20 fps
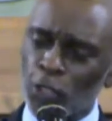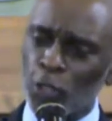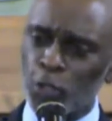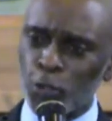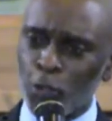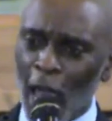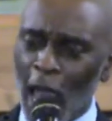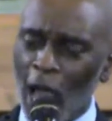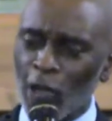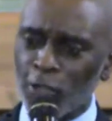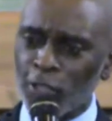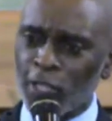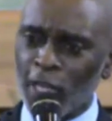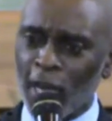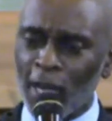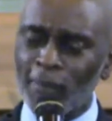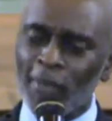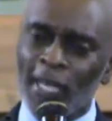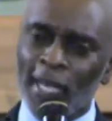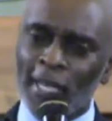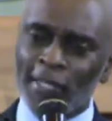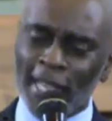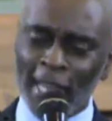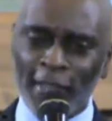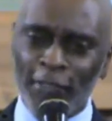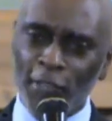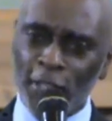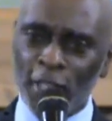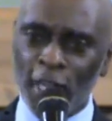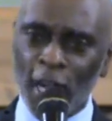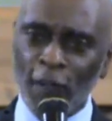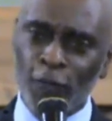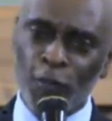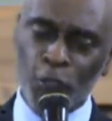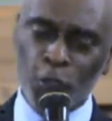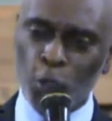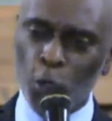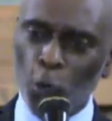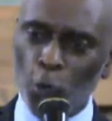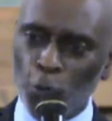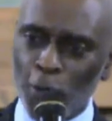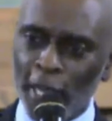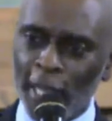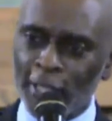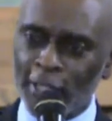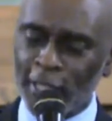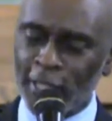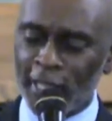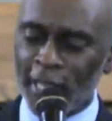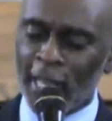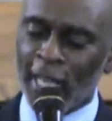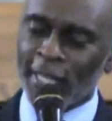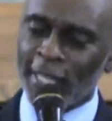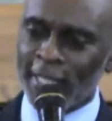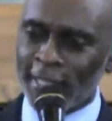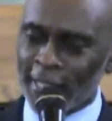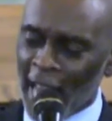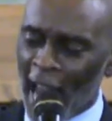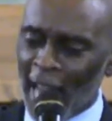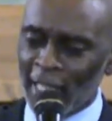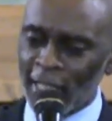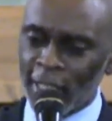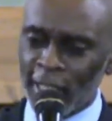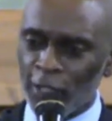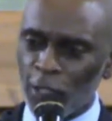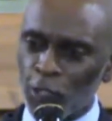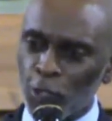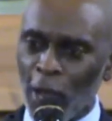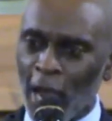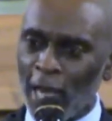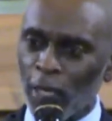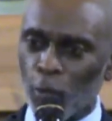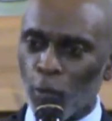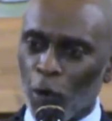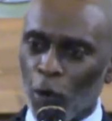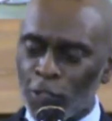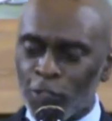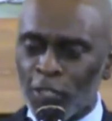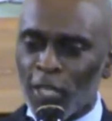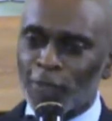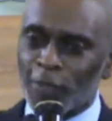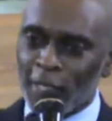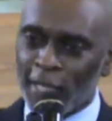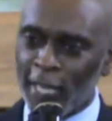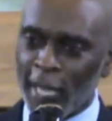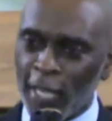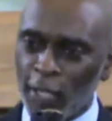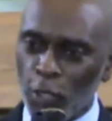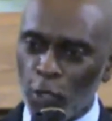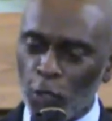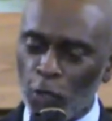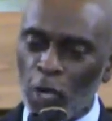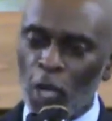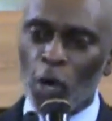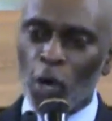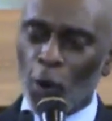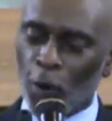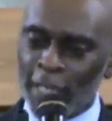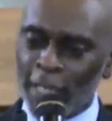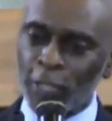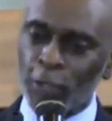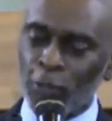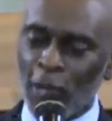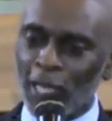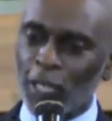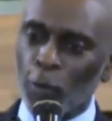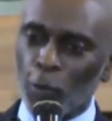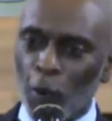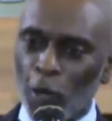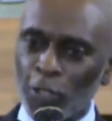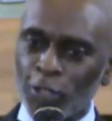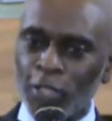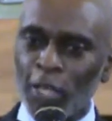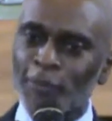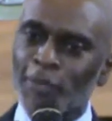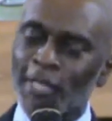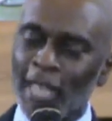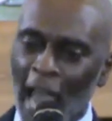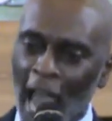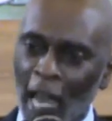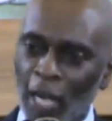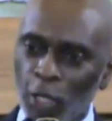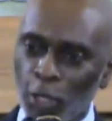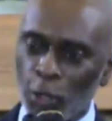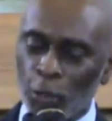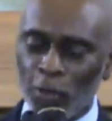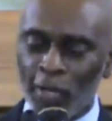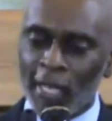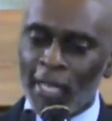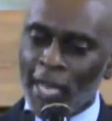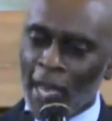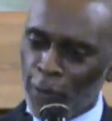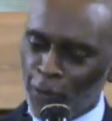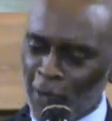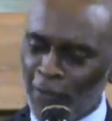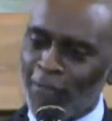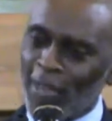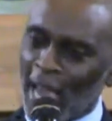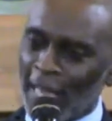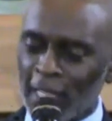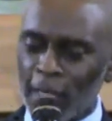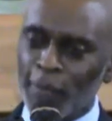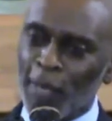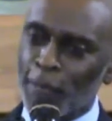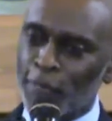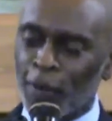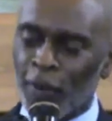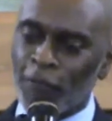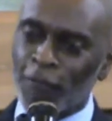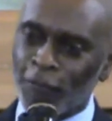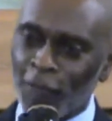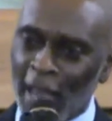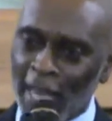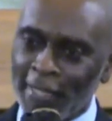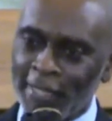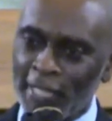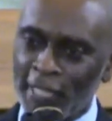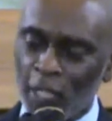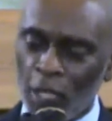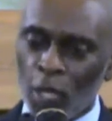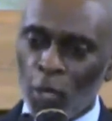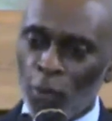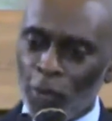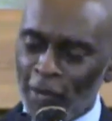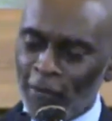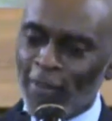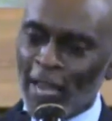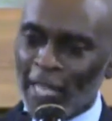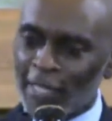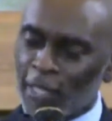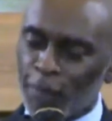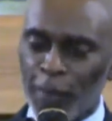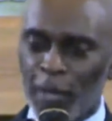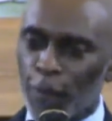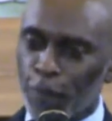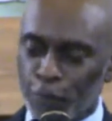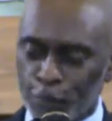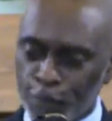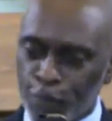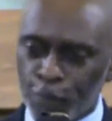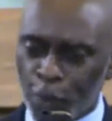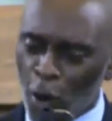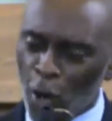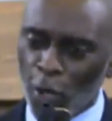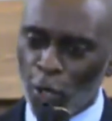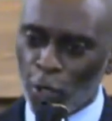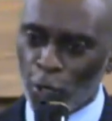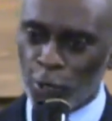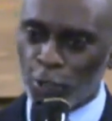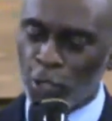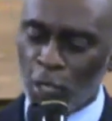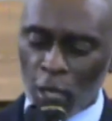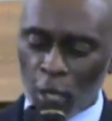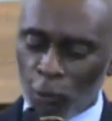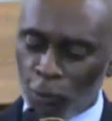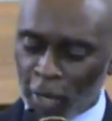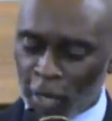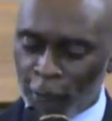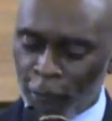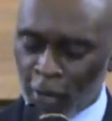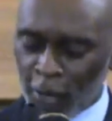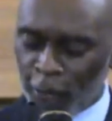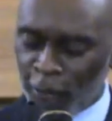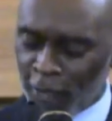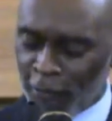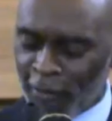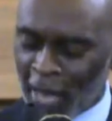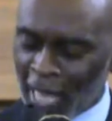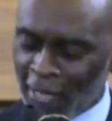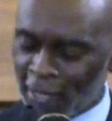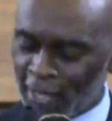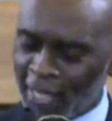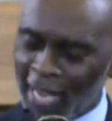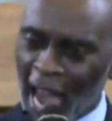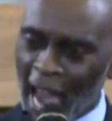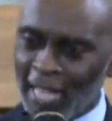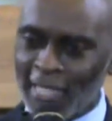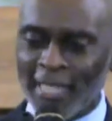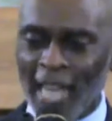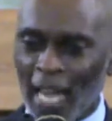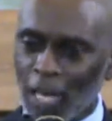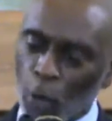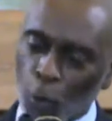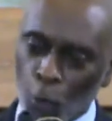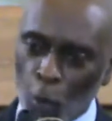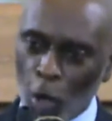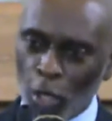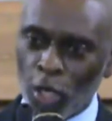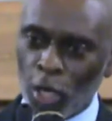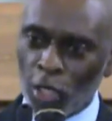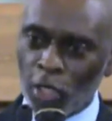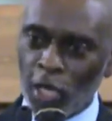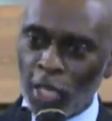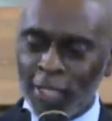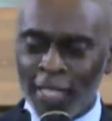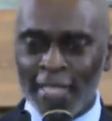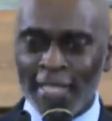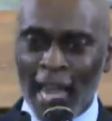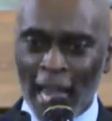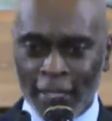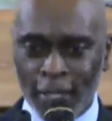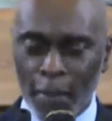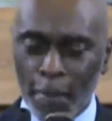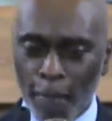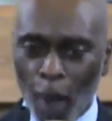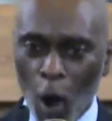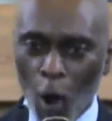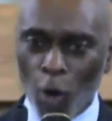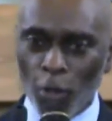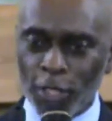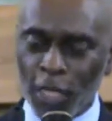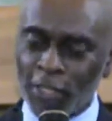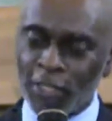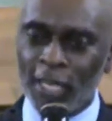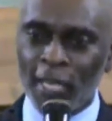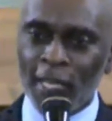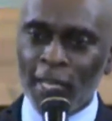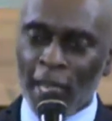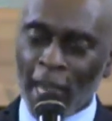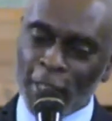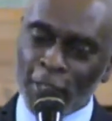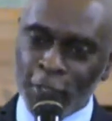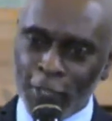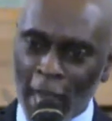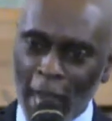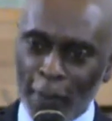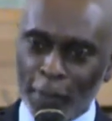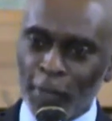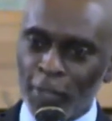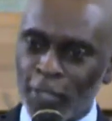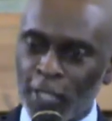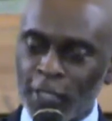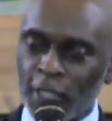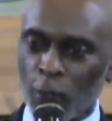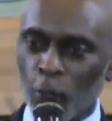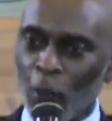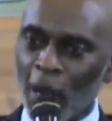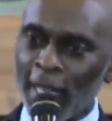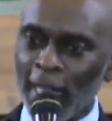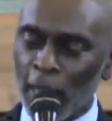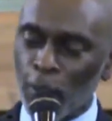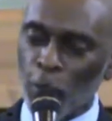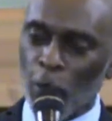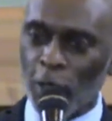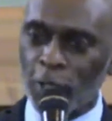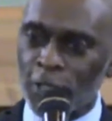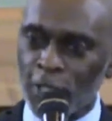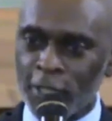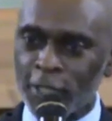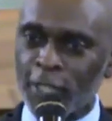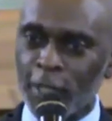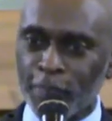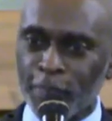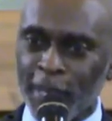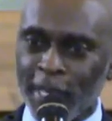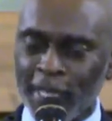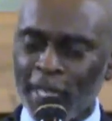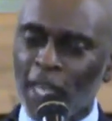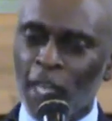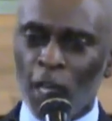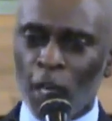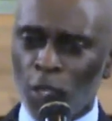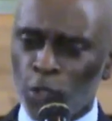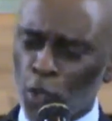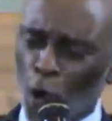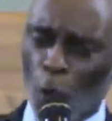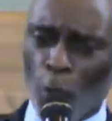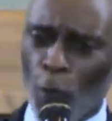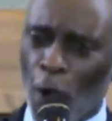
your trials come, they either come for two reasons. God is either trying to work something in you or he's trying to work something out of you. And we've got to be perfected. We've got to be purged. We, we, we've got to, God has got to work on us. He got to mold us and shape us into what He wants us to be. Don't